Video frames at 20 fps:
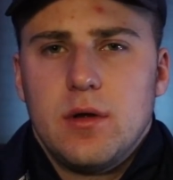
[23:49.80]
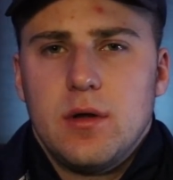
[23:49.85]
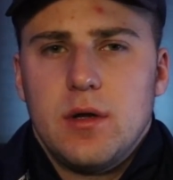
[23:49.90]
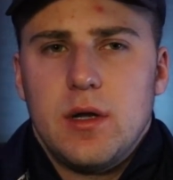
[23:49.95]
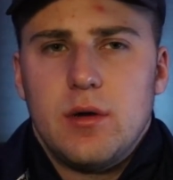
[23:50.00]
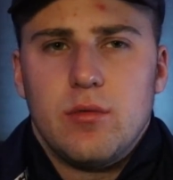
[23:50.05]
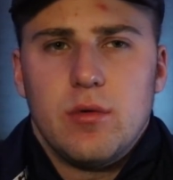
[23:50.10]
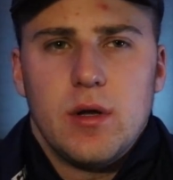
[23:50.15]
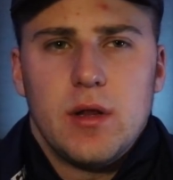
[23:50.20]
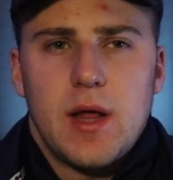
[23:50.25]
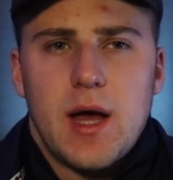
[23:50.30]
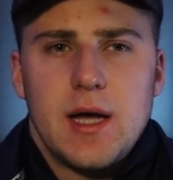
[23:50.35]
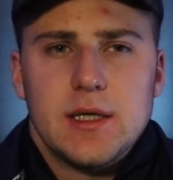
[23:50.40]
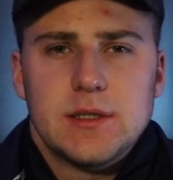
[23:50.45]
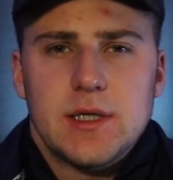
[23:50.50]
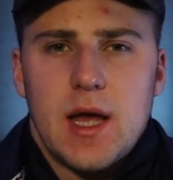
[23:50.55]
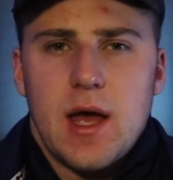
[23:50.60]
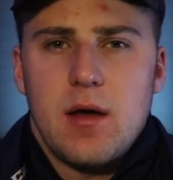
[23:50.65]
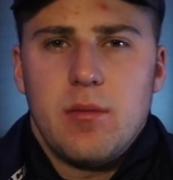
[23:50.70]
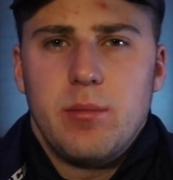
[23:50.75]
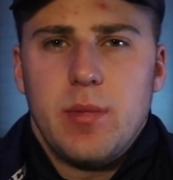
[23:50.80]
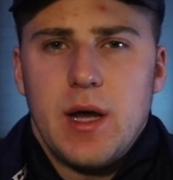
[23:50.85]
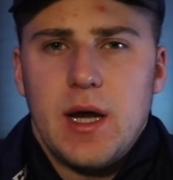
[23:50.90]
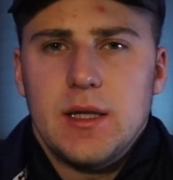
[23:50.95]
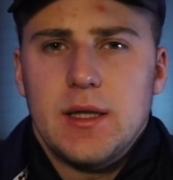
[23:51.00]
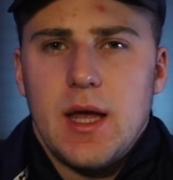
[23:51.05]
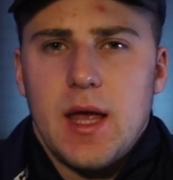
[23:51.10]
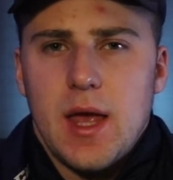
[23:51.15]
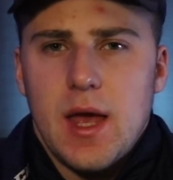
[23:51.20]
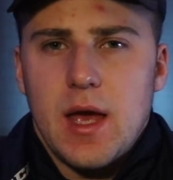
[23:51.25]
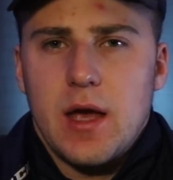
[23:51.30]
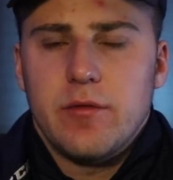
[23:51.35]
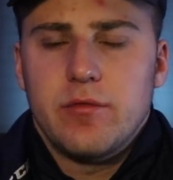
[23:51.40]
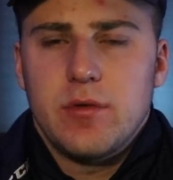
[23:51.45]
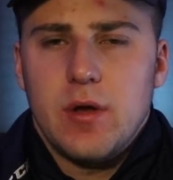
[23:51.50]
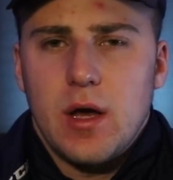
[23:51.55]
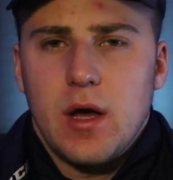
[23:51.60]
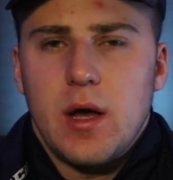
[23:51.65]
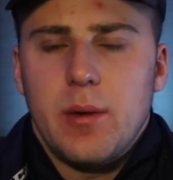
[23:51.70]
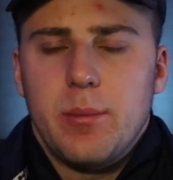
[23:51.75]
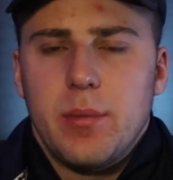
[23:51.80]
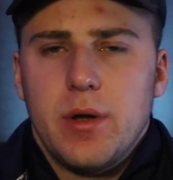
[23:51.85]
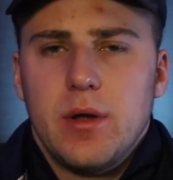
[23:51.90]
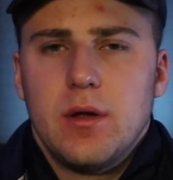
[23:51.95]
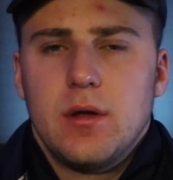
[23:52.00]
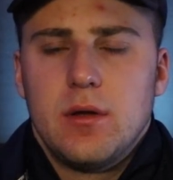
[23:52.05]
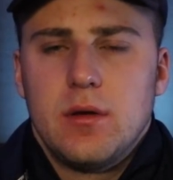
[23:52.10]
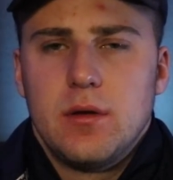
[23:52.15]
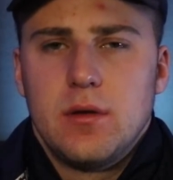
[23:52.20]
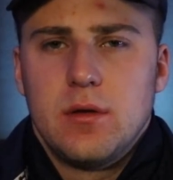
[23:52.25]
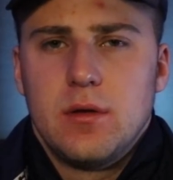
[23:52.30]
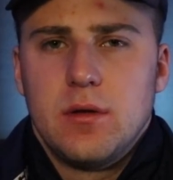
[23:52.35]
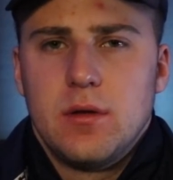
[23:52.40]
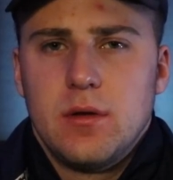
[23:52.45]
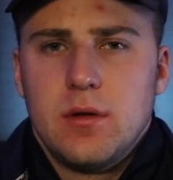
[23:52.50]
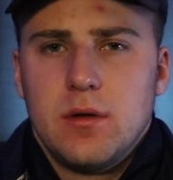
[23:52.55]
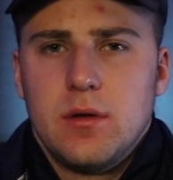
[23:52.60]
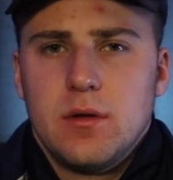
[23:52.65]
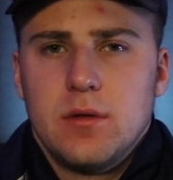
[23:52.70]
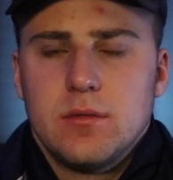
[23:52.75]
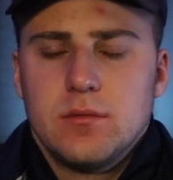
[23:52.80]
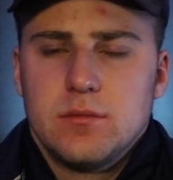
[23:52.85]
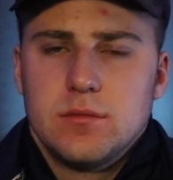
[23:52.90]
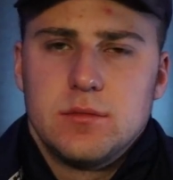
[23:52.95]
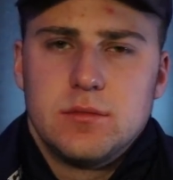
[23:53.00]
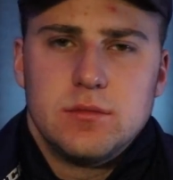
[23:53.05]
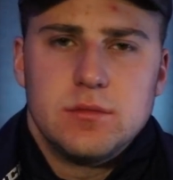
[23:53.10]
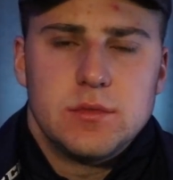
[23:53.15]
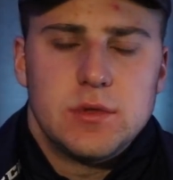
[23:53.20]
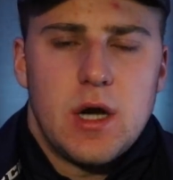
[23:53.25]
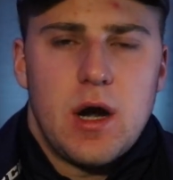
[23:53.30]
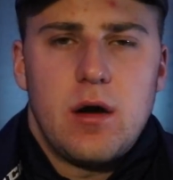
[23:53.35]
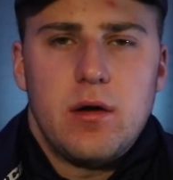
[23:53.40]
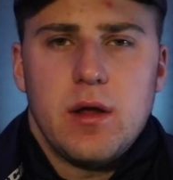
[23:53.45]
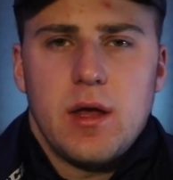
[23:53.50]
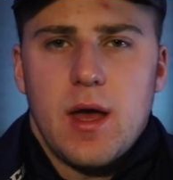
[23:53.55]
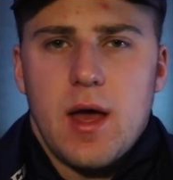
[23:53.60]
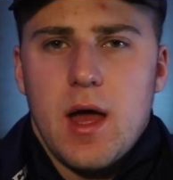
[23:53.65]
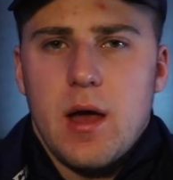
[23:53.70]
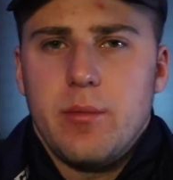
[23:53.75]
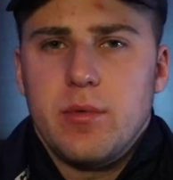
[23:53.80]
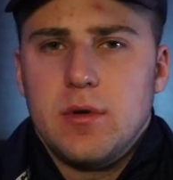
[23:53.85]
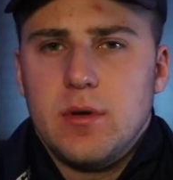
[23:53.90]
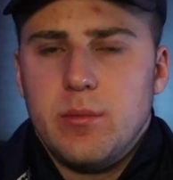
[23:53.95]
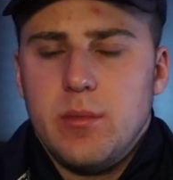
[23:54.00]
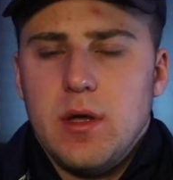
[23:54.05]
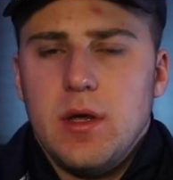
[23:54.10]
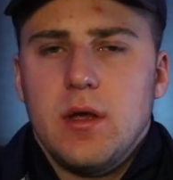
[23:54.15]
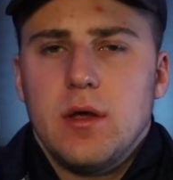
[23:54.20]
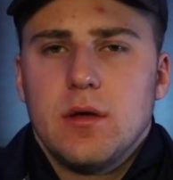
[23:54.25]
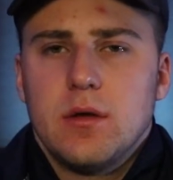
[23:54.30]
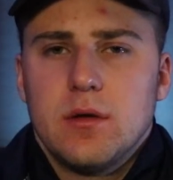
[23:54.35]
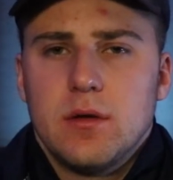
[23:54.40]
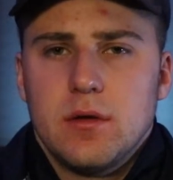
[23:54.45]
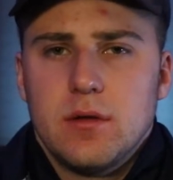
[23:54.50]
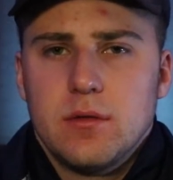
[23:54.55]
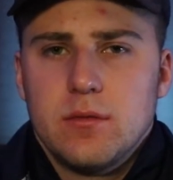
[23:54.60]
And realize how bad they effed up. It's already happened to me.